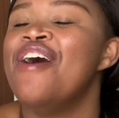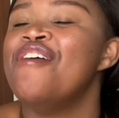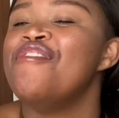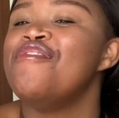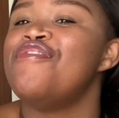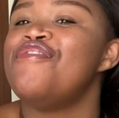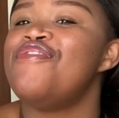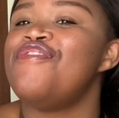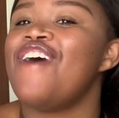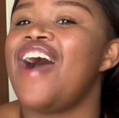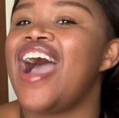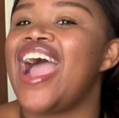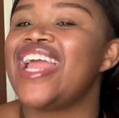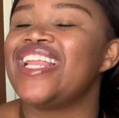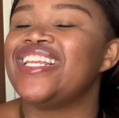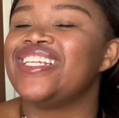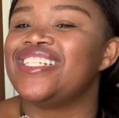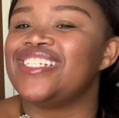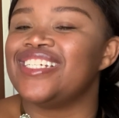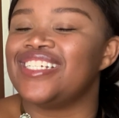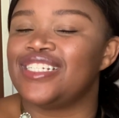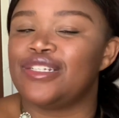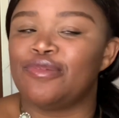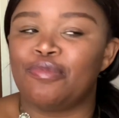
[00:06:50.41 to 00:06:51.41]
Find
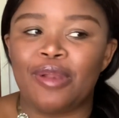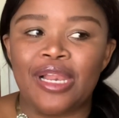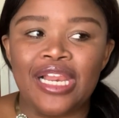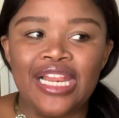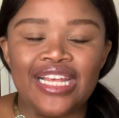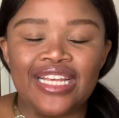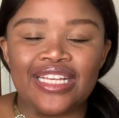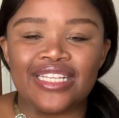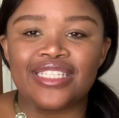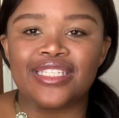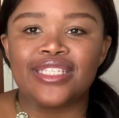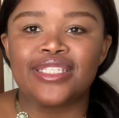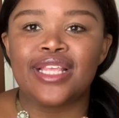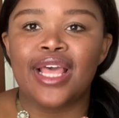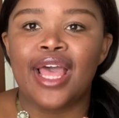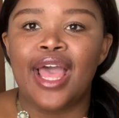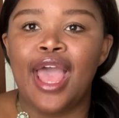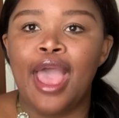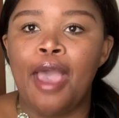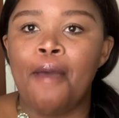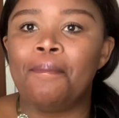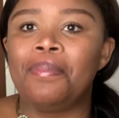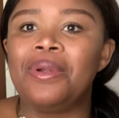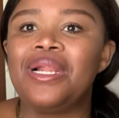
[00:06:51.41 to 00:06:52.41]
it, please.
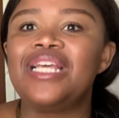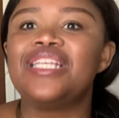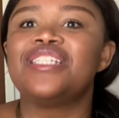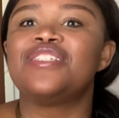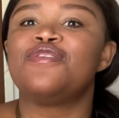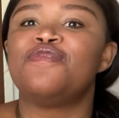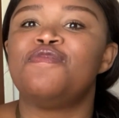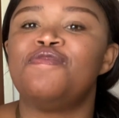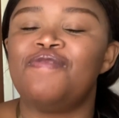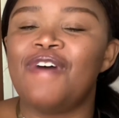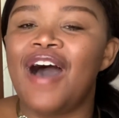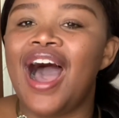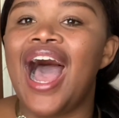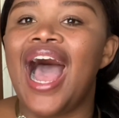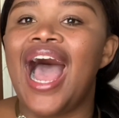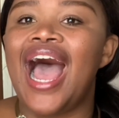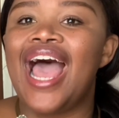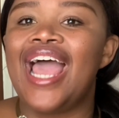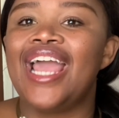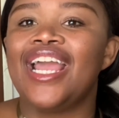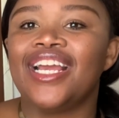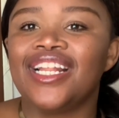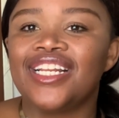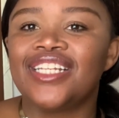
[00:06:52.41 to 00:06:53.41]
Please
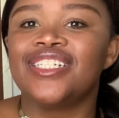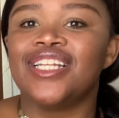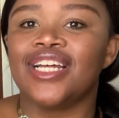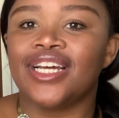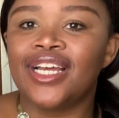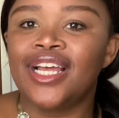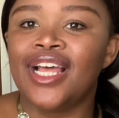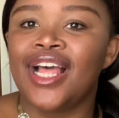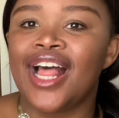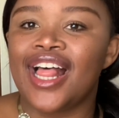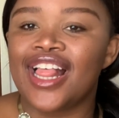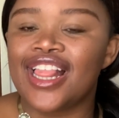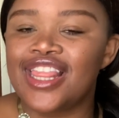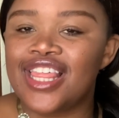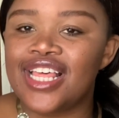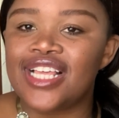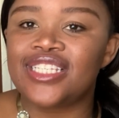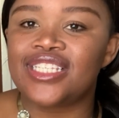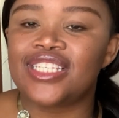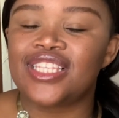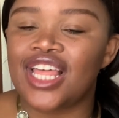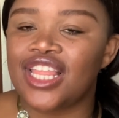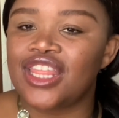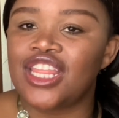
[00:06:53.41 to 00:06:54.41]
find
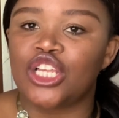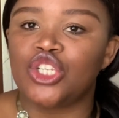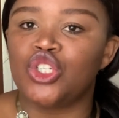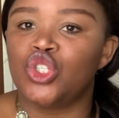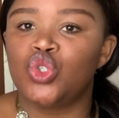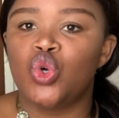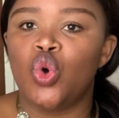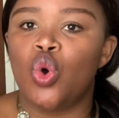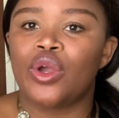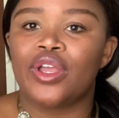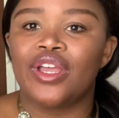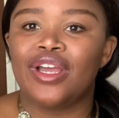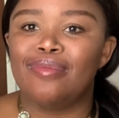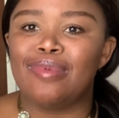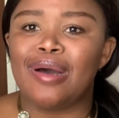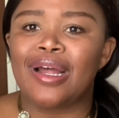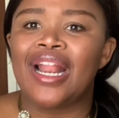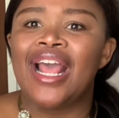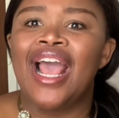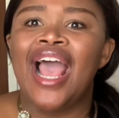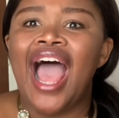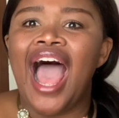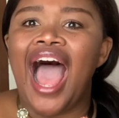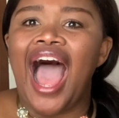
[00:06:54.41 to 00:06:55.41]
this thing that you're talking about.
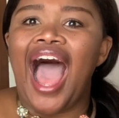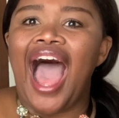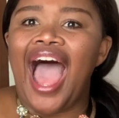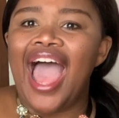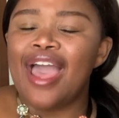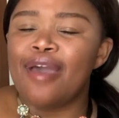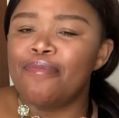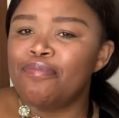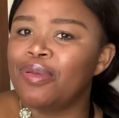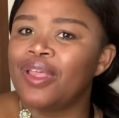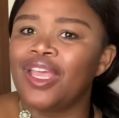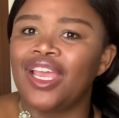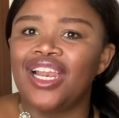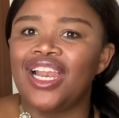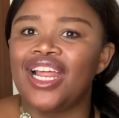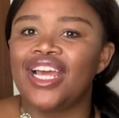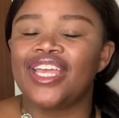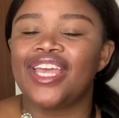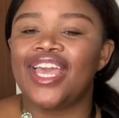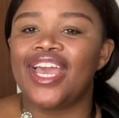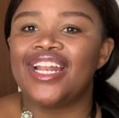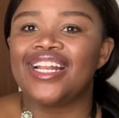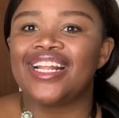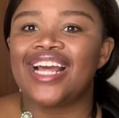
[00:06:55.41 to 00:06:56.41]
I appeal
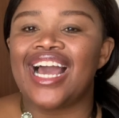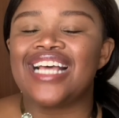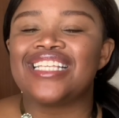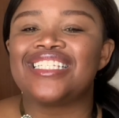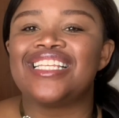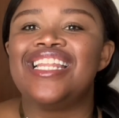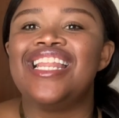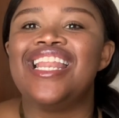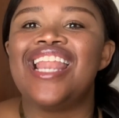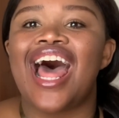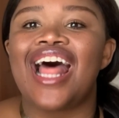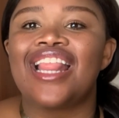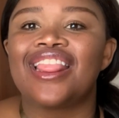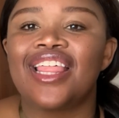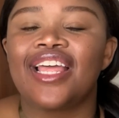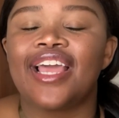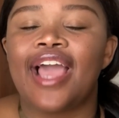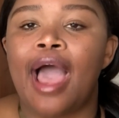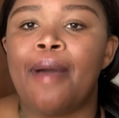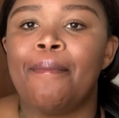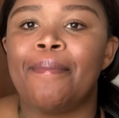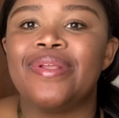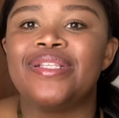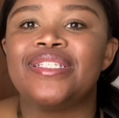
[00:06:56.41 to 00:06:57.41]
again, guys. Nothing
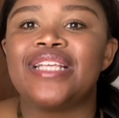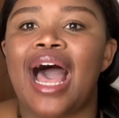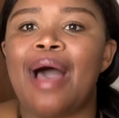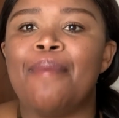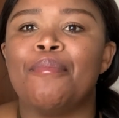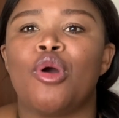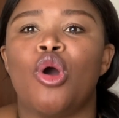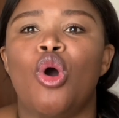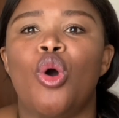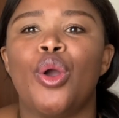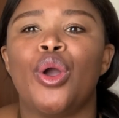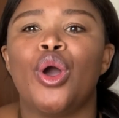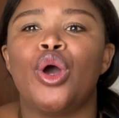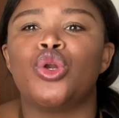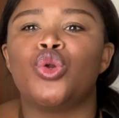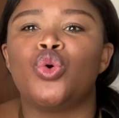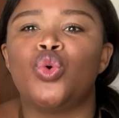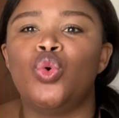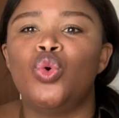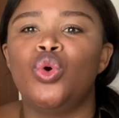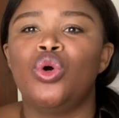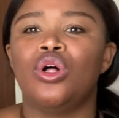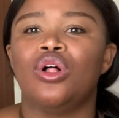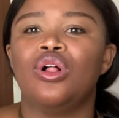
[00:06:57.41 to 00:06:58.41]
happens. I'm going on
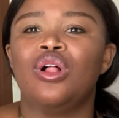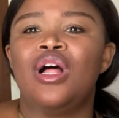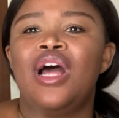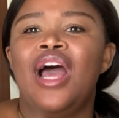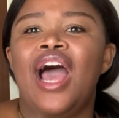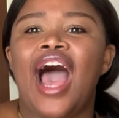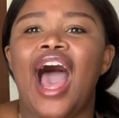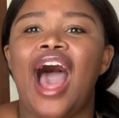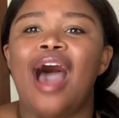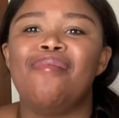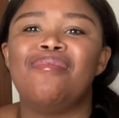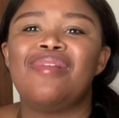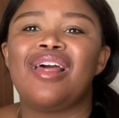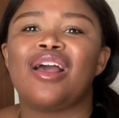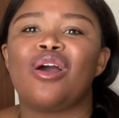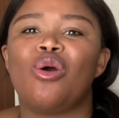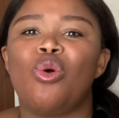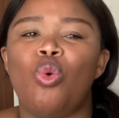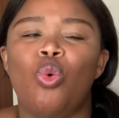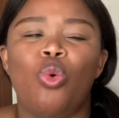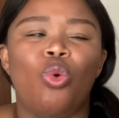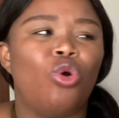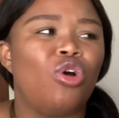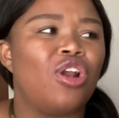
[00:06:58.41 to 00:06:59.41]
Google. I'm
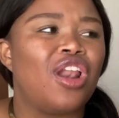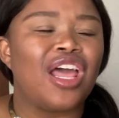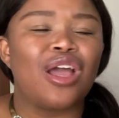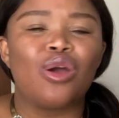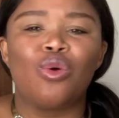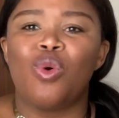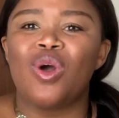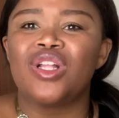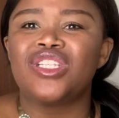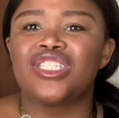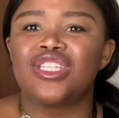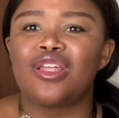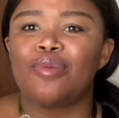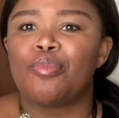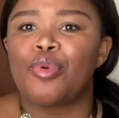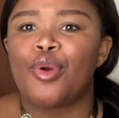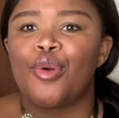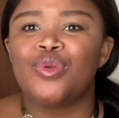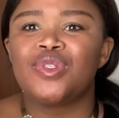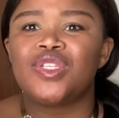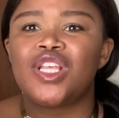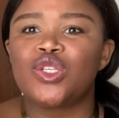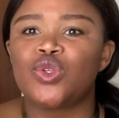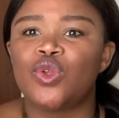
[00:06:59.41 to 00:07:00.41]
like, what's the
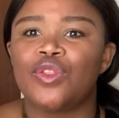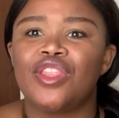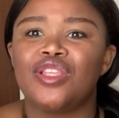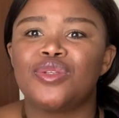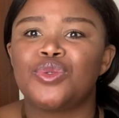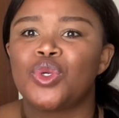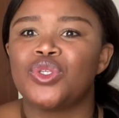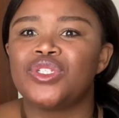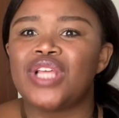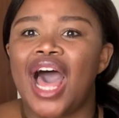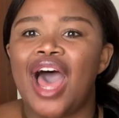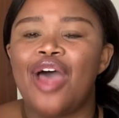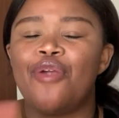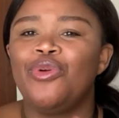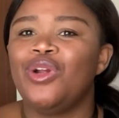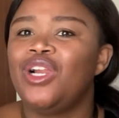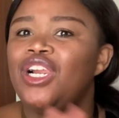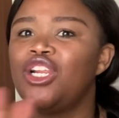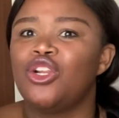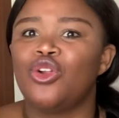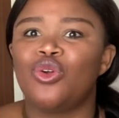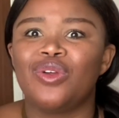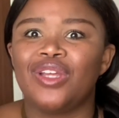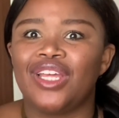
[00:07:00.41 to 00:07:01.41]
process with this? Because I
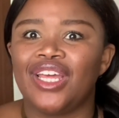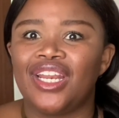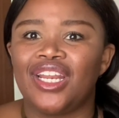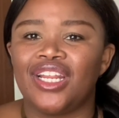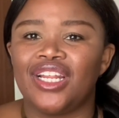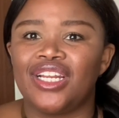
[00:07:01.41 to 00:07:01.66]
really don't get